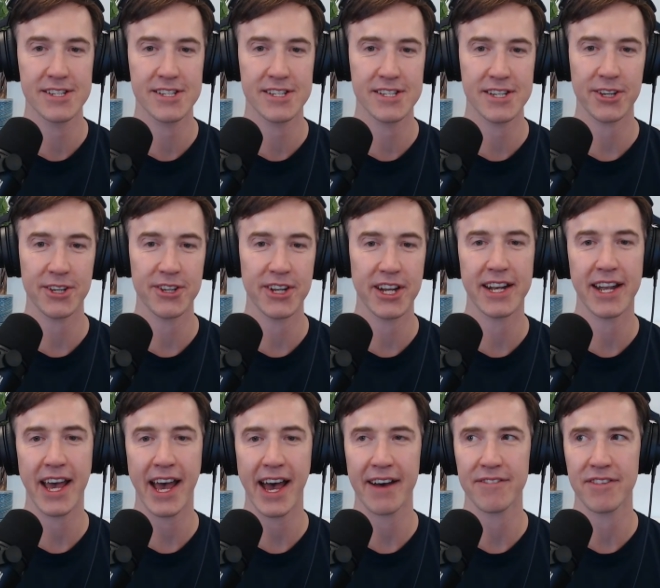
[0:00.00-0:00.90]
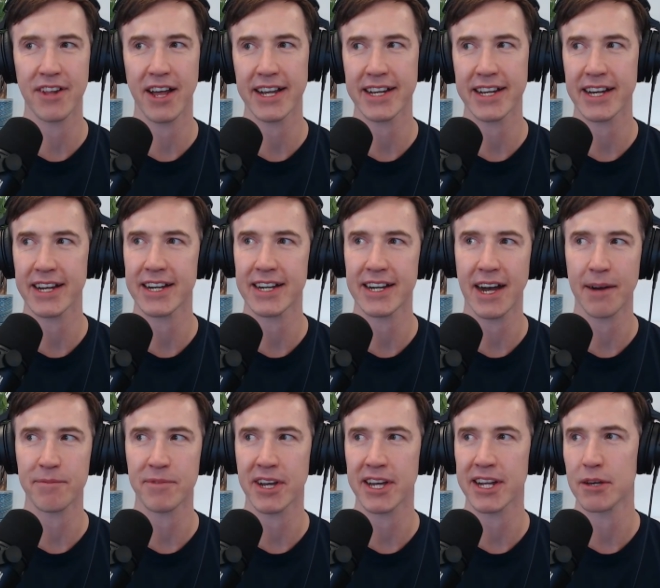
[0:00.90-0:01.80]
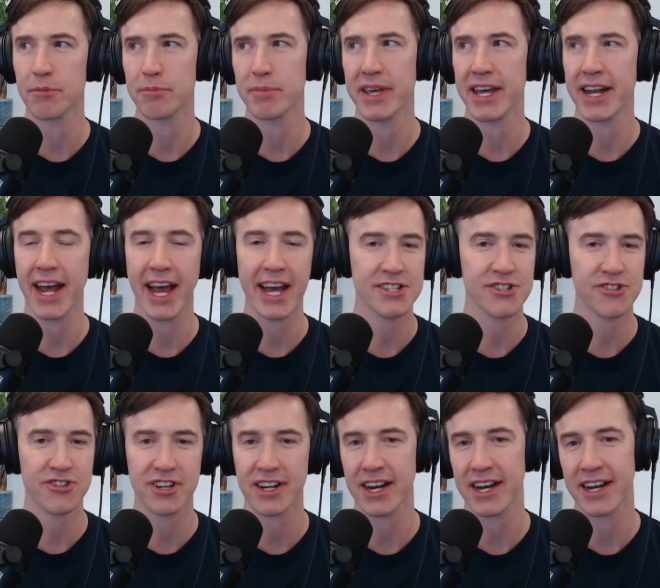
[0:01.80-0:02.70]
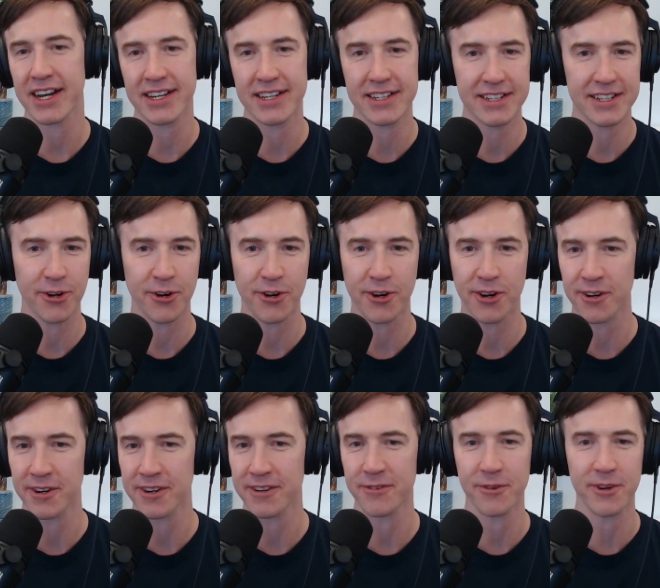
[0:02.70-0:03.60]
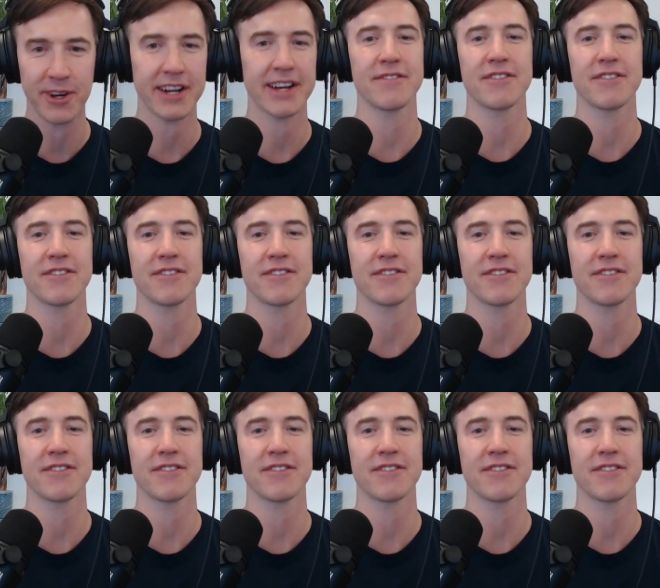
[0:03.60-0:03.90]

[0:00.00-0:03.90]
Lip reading: So you didn't have I'm going to be an astronaut or whatever.